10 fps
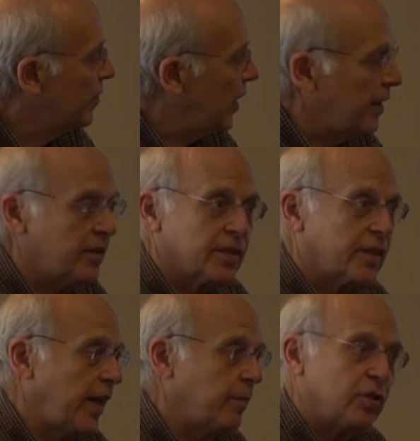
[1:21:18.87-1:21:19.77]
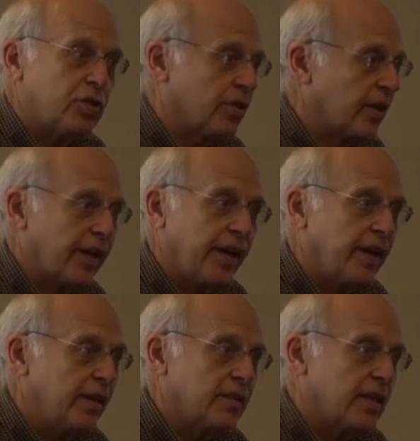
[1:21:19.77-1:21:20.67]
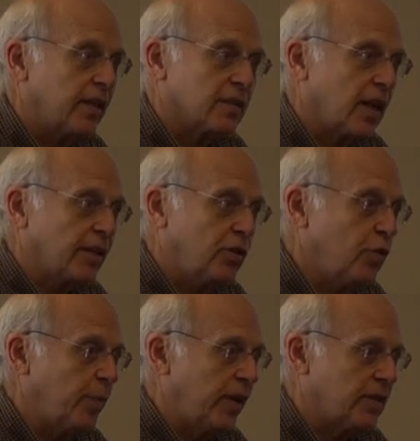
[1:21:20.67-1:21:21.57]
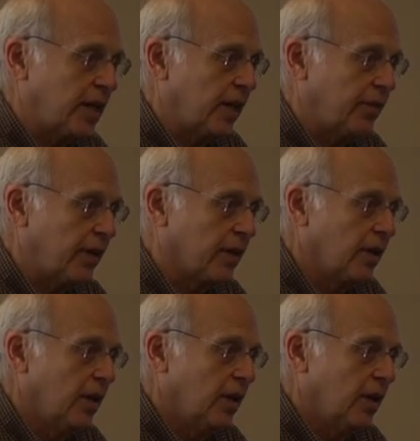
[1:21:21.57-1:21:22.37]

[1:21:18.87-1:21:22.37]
they just came and shook their head and said it's like toothpaste down there.